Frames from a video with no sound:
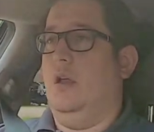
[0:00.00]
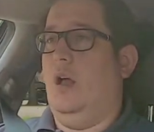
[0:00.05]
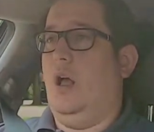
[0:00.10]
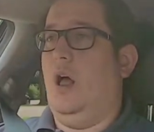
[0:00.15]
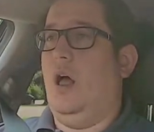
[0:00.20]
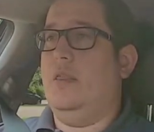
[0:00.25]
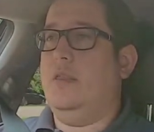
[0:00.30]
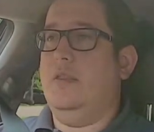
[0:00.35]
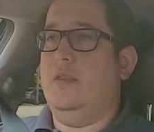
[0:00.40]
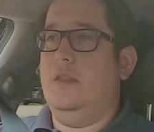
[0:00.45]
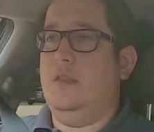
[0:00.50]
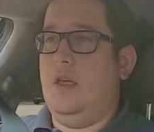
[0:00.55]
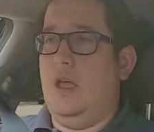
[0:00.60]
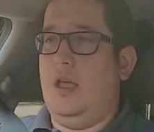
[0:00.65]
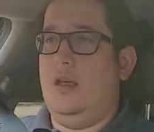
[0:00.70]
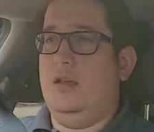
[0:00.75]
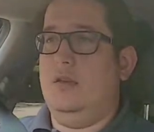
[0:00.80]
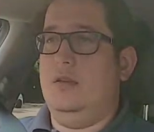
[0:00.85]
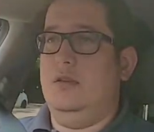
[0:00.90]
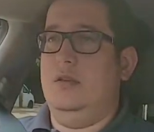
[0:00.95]
Other than
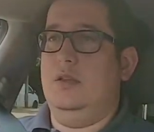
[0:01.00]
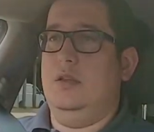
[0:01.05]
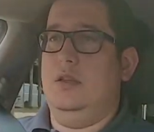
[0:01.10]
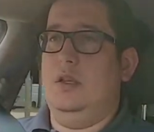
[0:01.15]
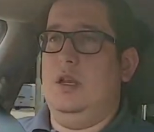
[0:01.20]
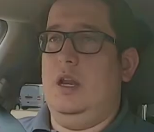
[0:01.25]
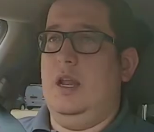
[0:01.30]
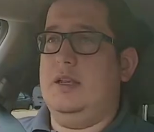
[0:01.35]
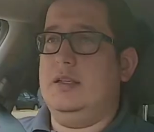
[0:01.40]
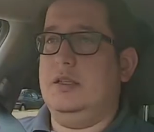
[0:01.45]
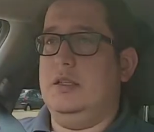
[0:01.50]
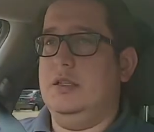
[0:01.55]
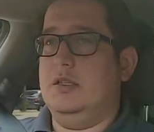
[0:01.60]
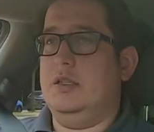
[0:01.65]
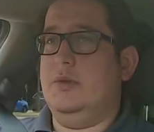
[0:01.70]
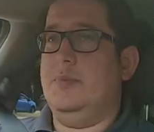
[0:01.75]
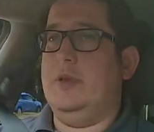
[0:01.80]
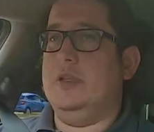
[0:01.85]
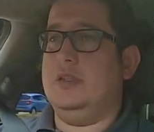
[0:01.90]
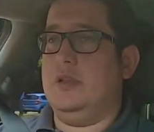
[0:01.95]
that, your lessons,
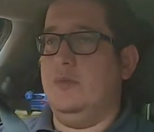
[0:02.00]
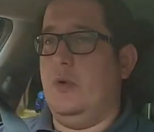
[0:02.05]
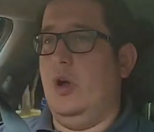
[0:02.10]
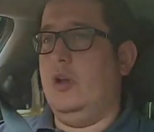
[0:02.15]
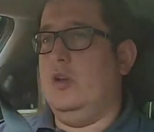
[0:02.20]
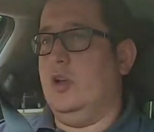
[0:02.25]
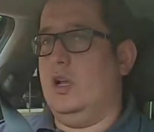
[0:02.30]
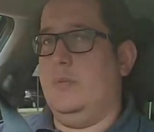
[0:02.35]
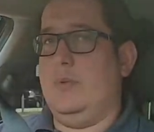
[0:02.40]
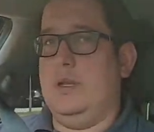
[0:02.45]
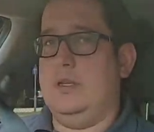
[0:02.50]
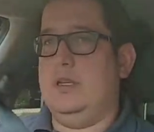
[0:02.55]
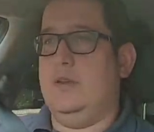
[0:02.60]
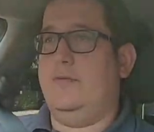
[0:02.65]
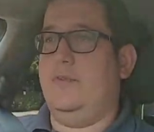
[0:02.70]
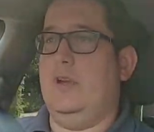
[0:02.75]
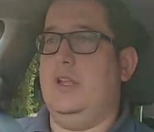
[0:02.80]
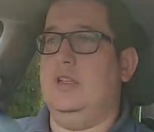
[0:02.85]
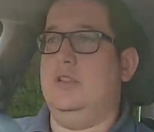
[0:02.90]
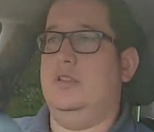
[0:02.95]
the bits that might look a bit
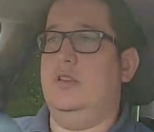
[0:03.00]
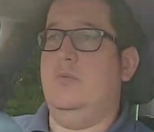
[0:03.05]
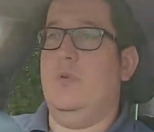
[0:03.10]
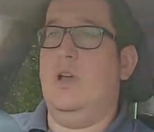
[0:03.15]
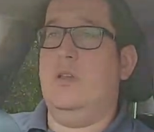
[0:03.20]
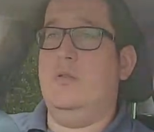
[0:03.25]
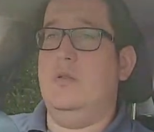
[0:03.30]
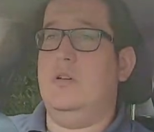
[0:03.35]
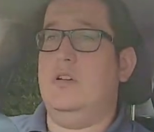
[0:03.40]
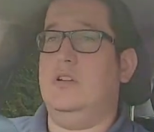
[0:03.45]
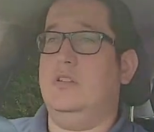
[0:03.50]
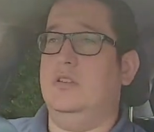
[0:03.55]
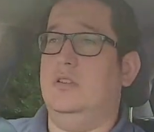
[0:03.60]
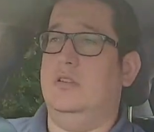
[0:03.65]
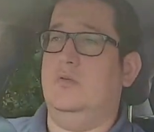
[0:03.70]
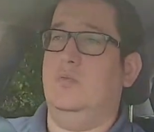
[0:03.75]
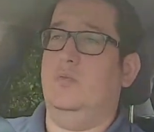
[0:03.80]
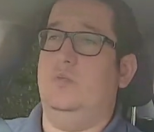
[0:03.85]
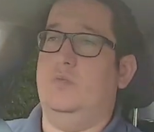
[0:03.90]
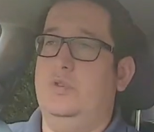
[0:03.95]
different is you may be
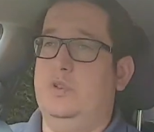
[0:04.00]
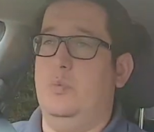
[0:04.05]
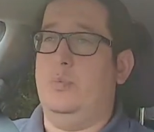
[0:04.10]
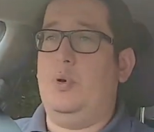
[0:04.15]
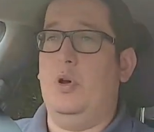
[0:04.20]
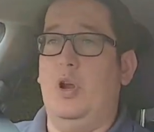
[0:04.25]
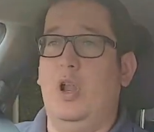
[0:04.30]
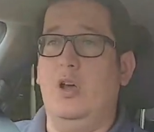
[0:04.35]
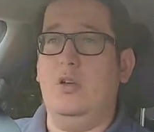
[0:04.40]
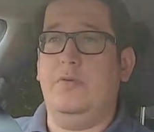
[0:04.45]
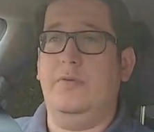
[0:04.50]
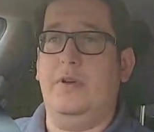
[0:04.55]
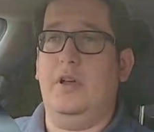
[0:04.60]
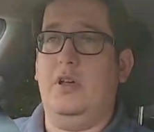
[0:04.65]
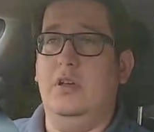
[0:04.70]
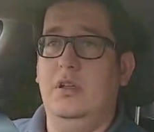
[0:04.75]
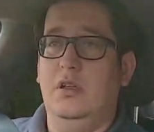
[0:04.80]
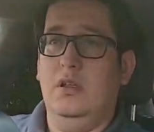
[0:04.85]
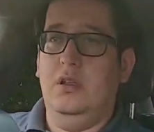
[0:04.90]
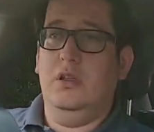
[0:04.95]
asked to pull
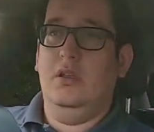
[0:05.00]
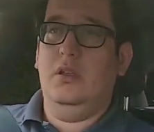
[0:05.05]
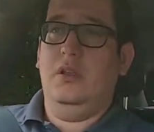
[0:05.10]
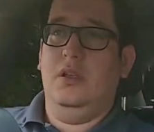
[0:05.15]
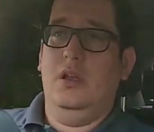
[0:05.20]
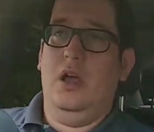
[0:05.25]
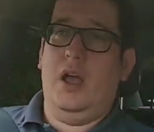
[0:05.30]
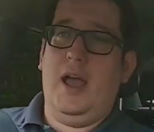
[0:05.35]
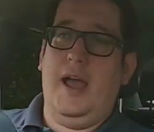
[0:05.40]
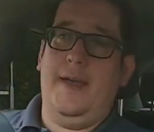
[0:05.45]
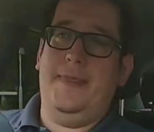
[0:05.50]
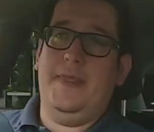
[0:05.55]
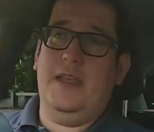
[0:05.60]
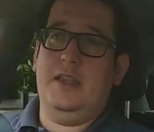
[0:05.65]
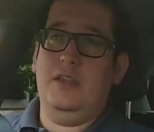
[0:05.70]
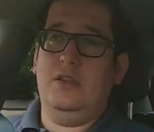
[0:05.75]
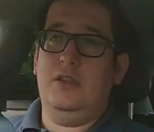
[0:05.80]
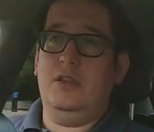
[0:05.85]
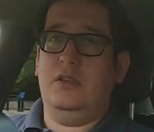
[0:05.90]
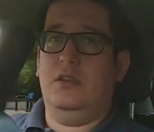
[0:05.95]
over, and
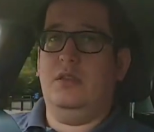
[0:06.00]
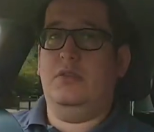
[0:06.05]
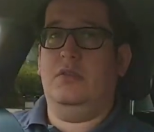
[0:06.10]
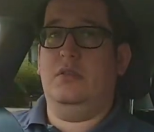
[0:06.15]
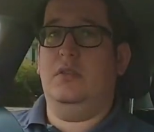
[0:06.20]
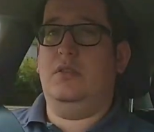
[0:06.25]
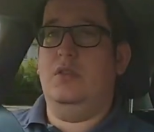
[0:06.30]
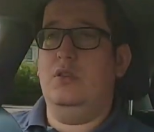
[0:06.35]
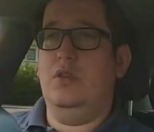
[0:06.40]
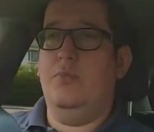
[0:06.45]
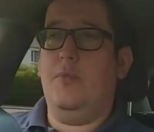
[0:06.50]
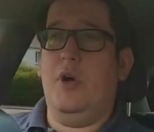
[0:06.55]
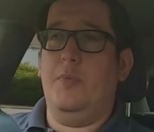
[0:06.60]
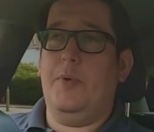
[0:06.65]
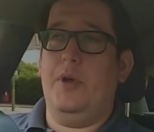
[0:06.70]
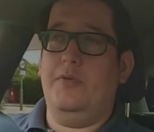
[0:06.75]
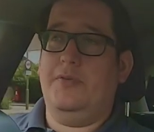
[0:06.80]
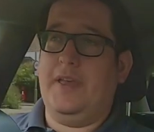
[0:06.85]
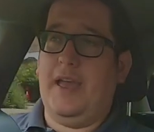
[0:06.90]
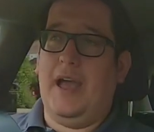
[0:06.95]
then you might
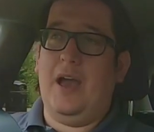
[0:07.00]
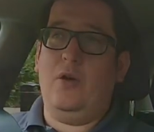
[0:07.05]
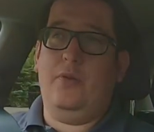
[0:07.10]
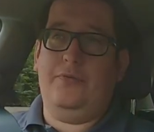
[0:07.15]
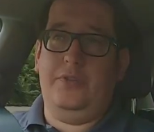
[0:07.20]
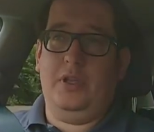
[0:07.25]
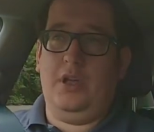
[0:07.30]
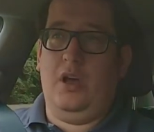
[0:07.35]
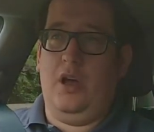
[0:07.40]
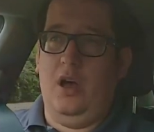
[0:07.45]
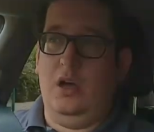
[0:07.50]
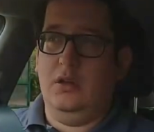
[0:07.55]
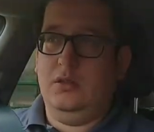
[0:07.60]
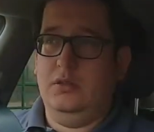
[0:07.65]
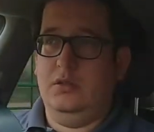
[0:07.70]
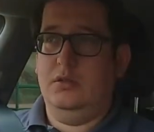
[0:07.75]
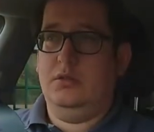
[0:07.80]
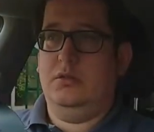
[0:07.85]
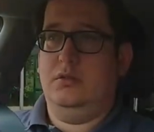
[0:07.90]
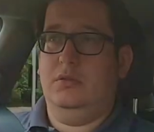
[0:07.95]
both get out of the car
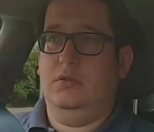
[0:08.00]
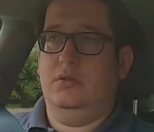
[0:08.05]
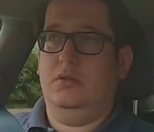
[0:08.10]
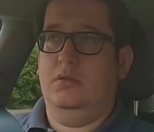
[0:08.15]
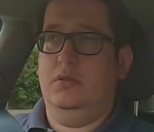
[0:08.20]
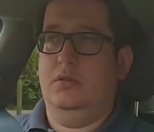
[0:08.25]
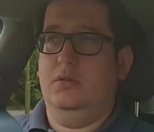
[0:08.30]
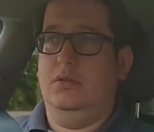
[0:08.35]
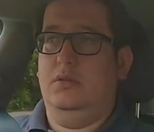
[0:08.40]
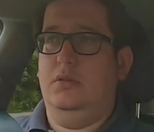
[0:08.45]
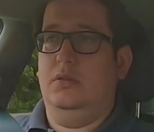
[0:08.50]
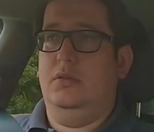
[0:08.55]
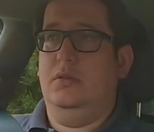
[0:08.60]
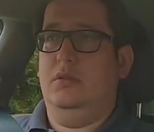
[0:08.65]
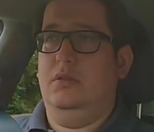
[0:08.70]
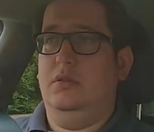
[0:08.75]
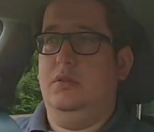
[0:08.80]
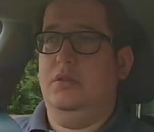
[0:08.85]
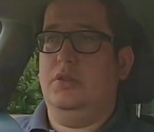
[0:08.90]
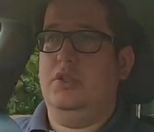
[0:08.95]

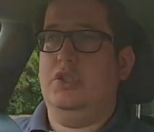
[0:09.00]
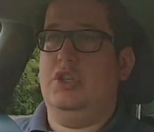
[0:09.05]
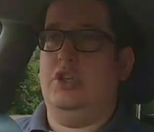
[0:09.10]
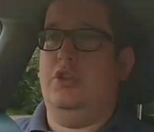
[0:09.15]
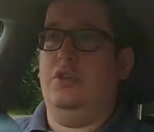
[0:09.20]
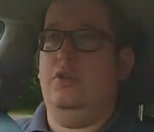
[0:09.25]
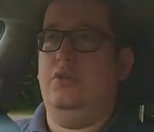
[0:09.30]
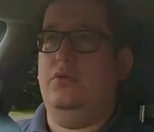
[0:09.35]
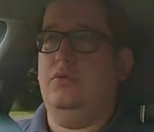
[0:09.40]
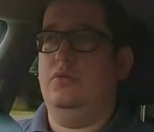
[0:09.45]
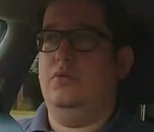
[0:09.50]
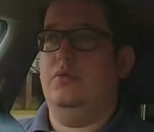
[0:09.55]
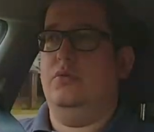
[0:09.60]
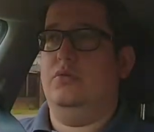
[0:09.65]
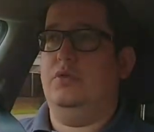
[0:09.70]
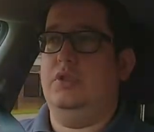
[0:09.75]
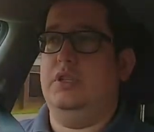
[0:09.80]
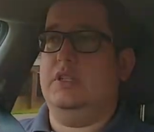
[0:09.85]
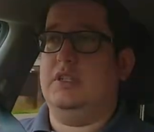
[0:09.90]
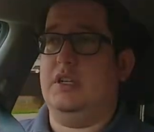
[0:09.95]
to
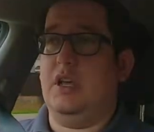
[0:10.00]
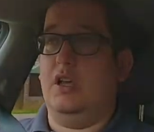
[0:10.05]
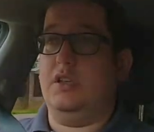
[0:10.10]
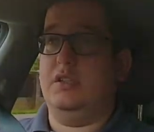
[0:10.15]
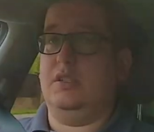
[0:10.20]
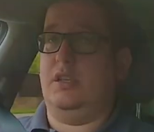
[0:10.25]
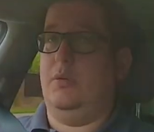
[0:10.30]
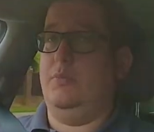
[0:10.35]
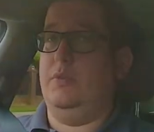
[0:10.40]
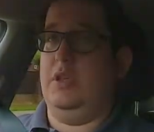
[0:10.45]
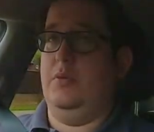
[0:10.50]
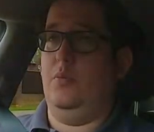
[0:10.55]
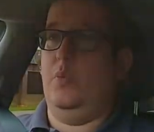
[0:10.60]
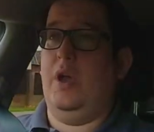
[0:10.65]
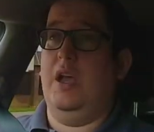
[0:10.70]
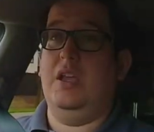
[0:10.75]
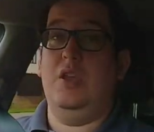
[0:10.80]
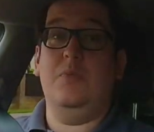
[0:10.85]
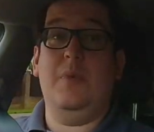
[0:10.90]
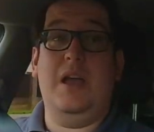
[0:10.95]
discuss something
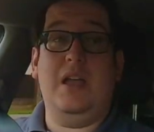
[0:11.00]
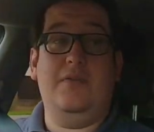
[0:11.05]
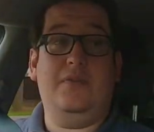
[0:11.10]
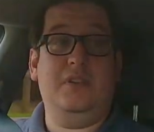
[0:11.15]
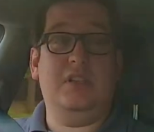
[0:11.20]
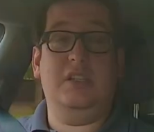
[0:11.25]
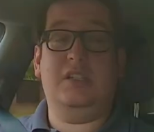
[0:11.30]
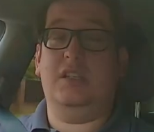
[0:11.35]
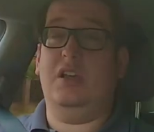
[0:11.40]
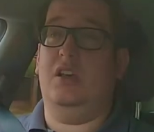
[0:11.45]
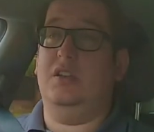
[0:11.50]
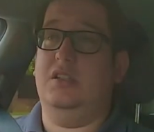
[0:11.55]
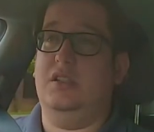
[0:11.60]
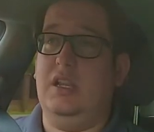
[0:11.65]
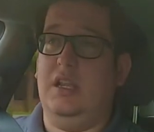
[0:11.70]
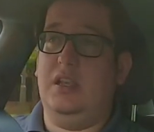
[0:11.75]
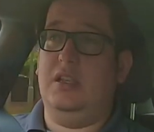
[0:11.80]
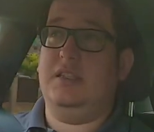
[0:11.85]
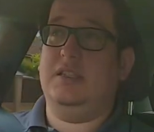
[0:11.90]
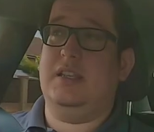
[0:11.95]
where you may have discussed
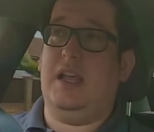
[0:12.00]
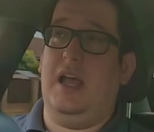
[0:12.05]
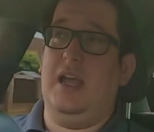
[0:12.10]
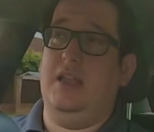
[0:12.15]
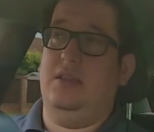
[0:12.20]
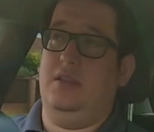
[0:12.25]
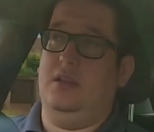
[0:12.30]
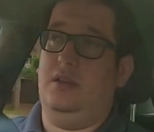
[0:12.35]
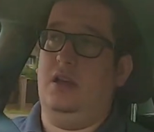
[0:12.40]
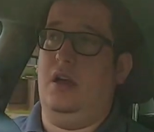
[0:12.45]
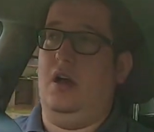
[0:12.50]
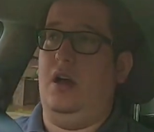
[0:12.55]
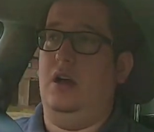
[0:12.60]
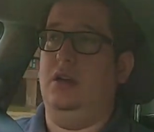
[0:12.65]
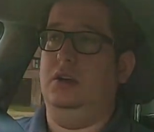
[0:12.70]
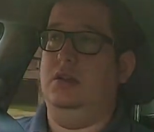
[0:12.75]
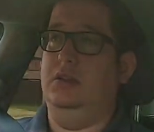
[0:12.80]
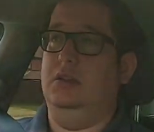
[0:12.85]
it sat in the car.